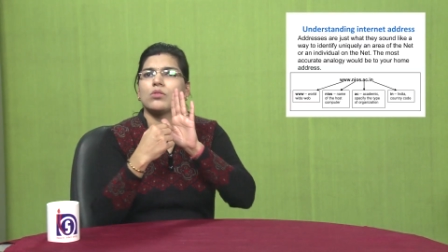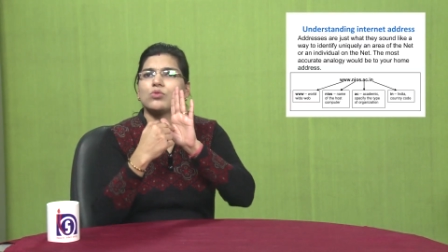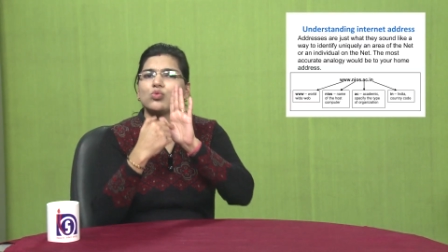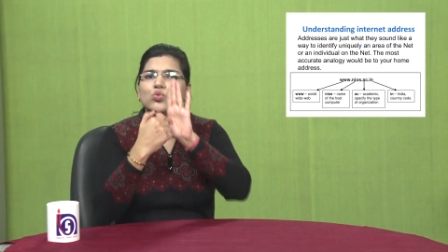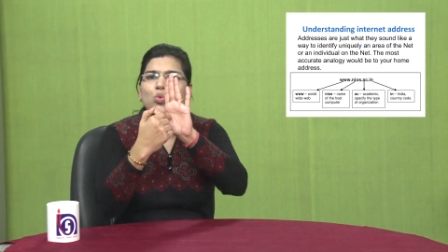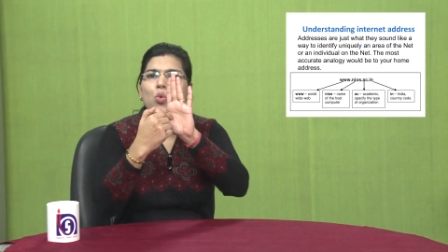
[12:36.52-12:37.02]
So
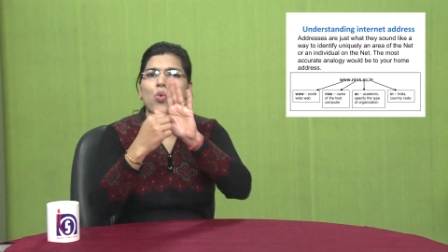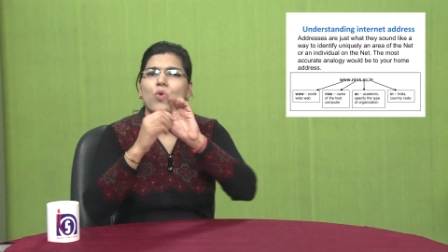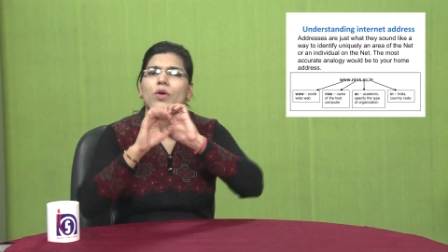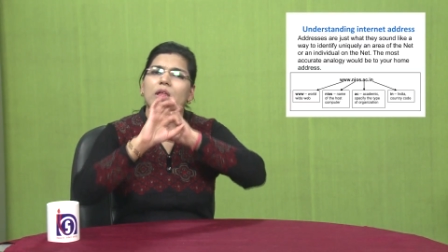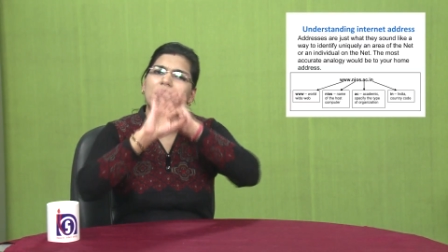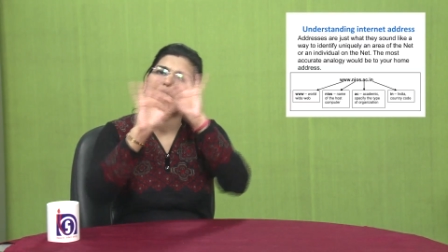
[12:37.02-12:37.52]
for
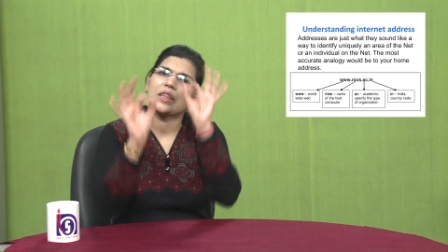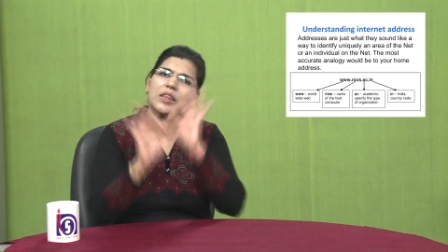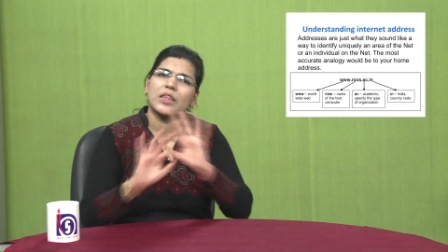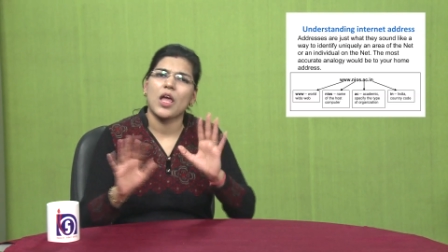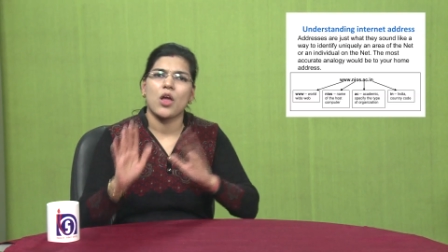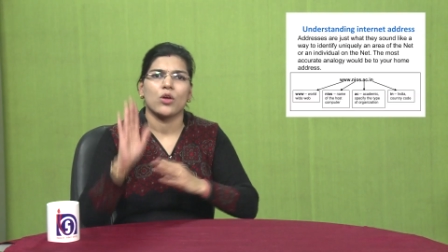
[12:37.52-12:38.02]

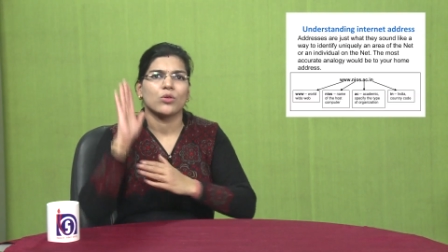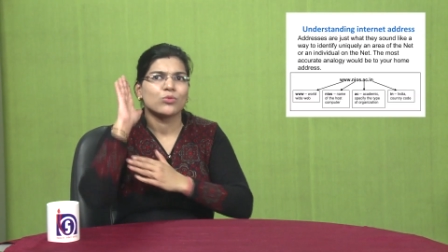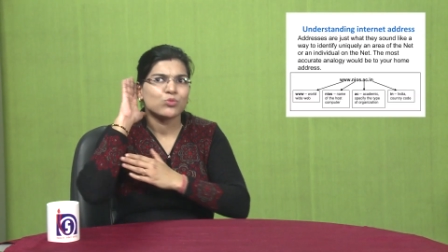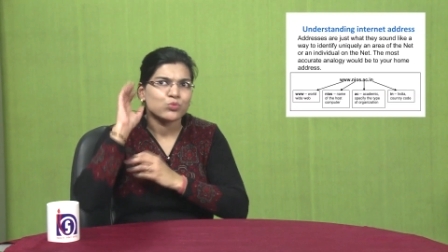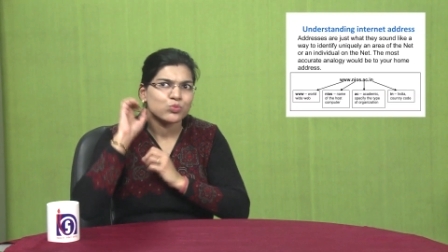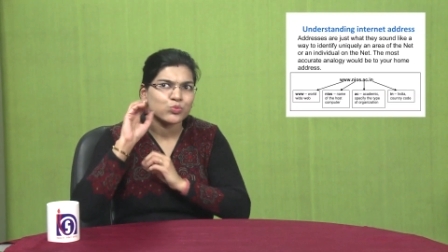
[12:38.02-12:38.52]
example,
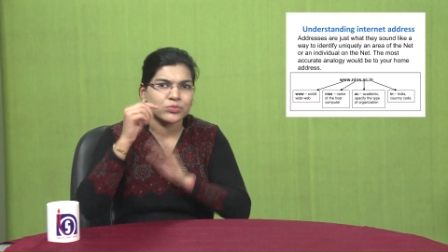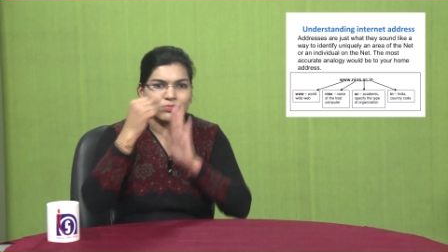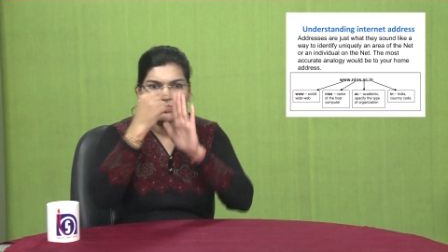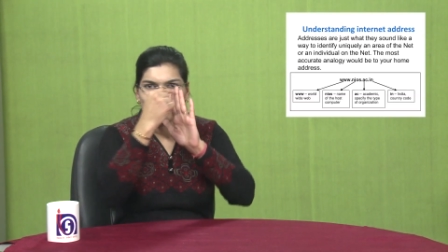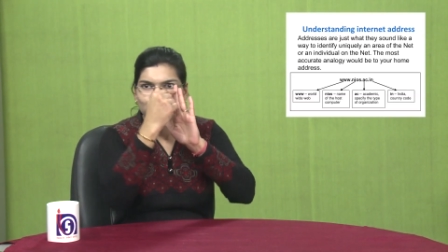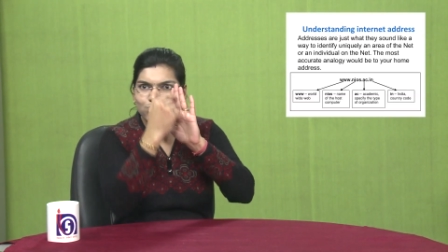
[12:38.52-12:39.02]

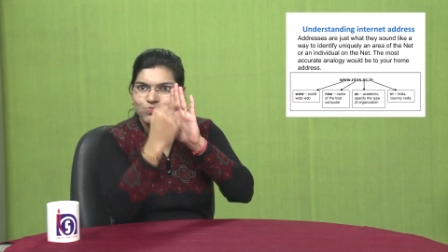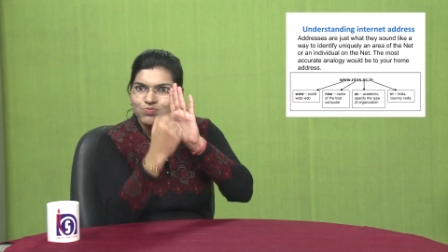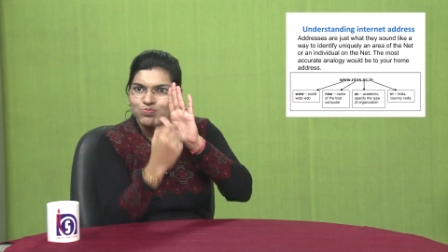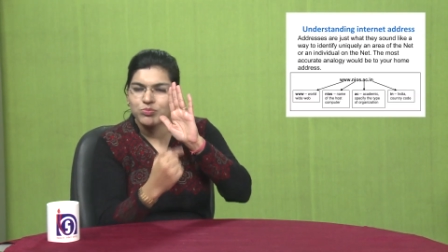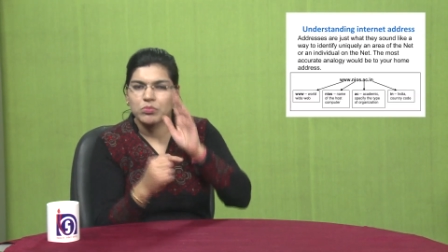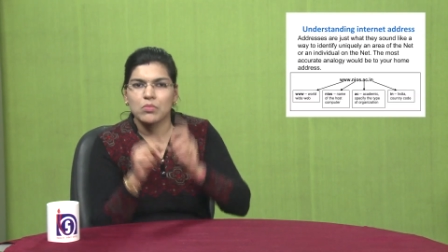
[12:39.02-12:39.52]

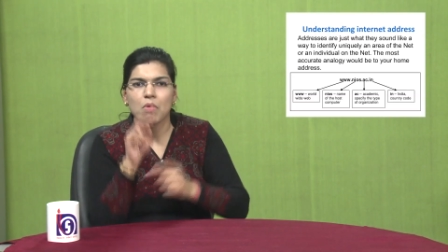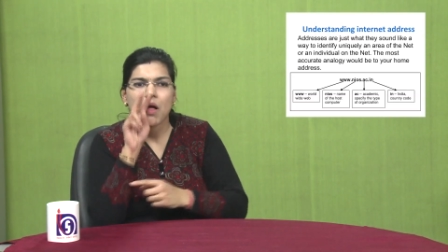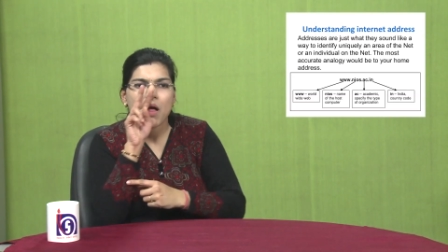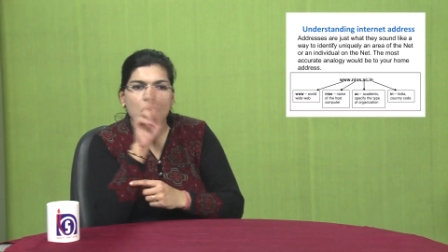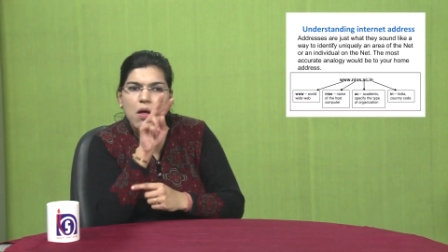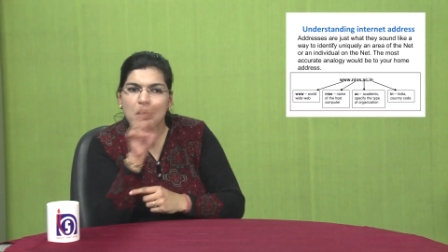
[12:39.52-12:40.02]

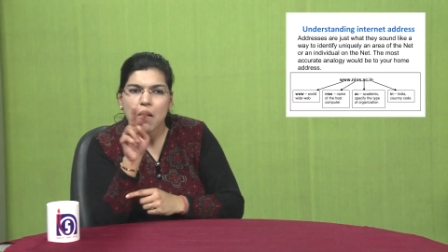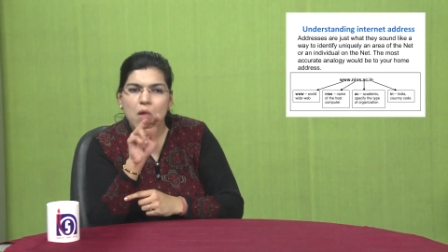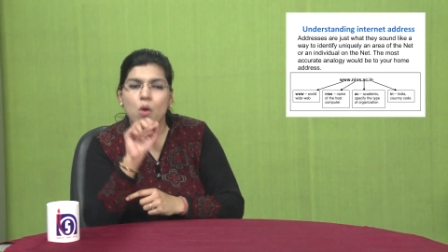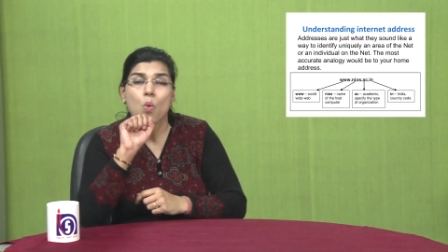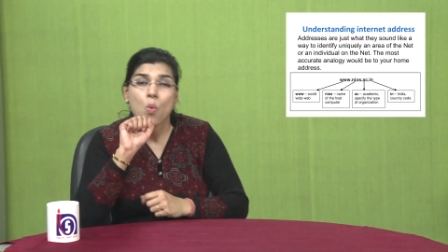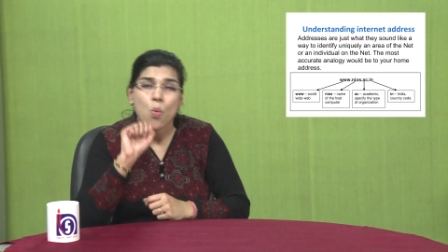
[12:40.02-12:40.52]

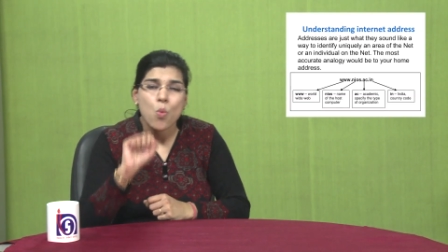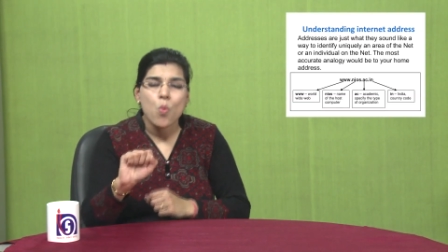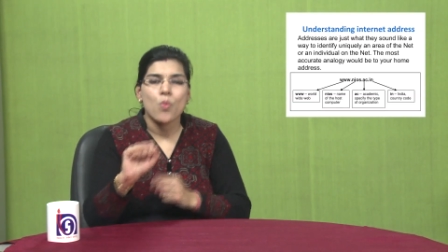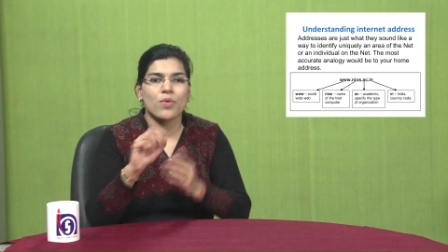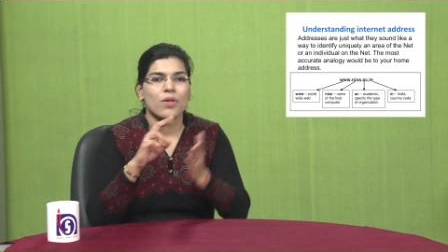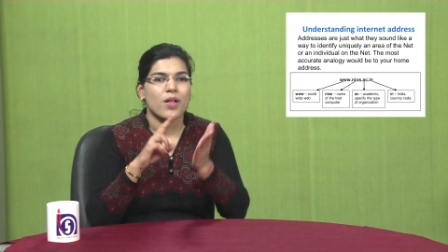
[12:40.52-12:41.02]

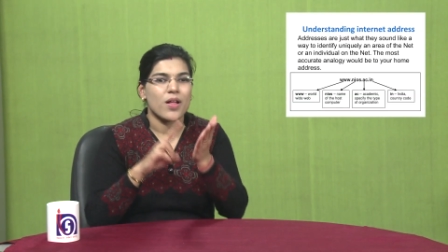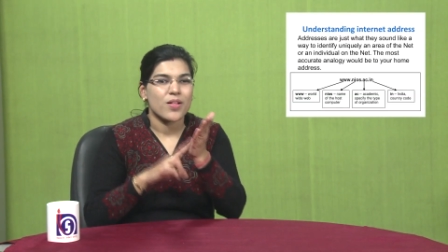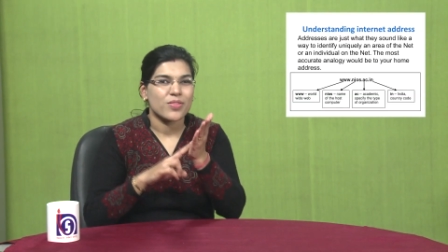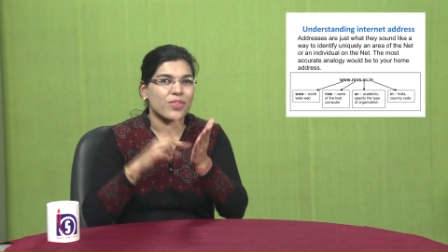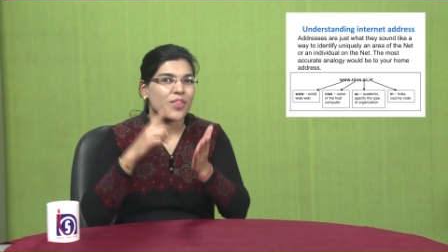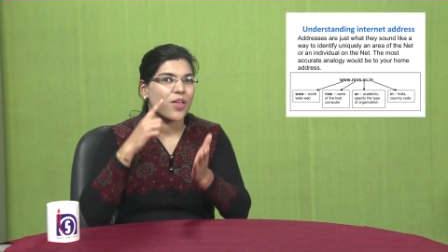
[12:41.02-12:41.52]

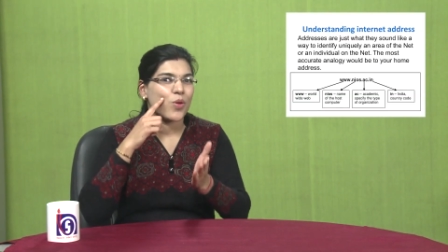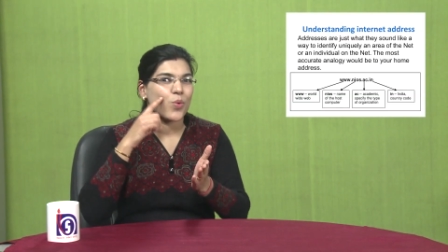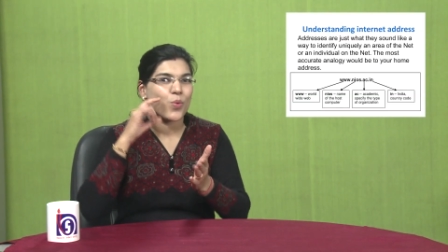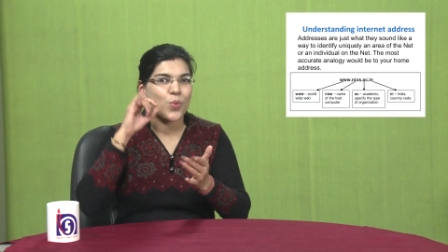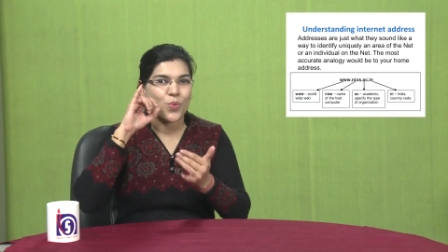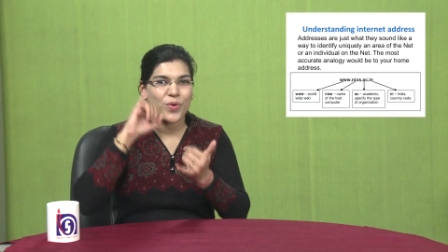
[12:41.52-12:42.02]
www.nios.ac.in.